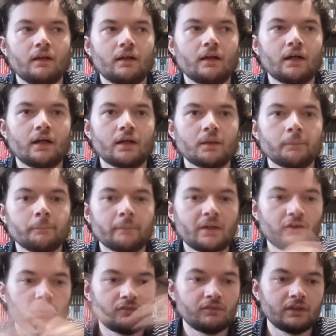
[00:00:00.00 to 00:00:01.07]
I
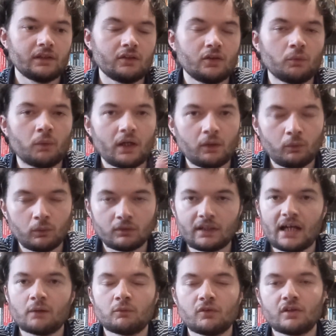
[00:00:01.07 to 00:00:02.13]
massively do what I call
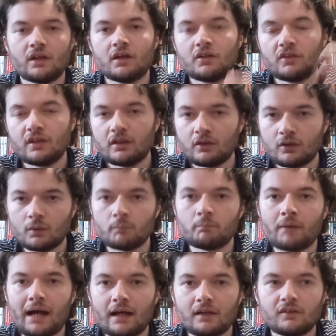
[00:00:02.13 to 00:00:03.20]
downsizing,
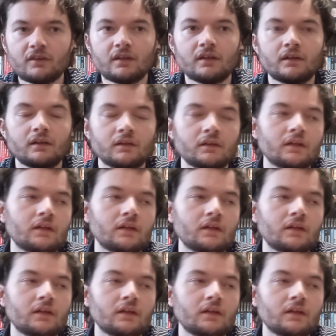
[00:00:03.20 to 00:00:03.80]
compacting.